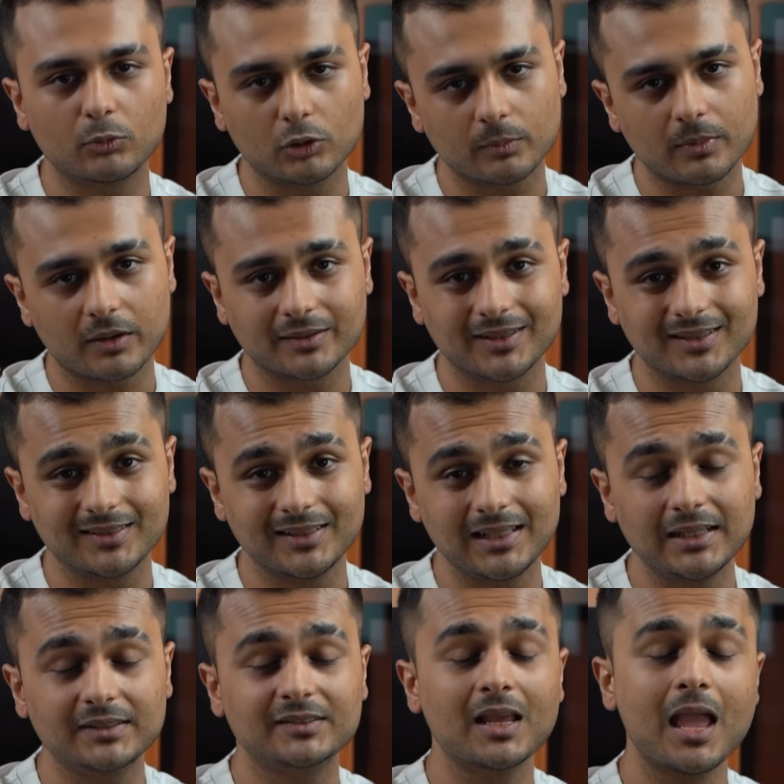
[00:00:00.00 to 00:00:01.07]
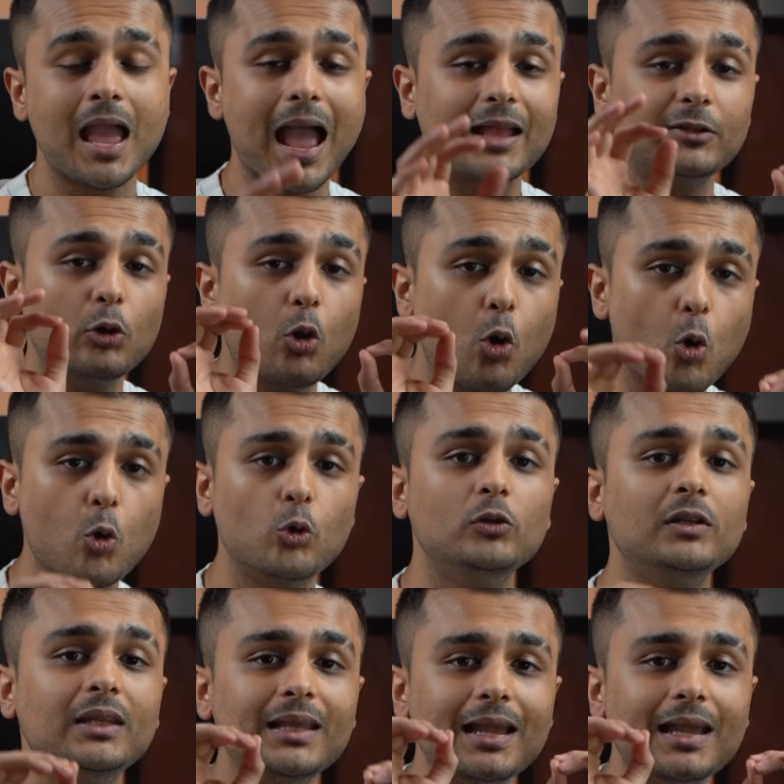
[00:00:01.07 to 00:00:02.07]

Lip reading: more about their needs, and only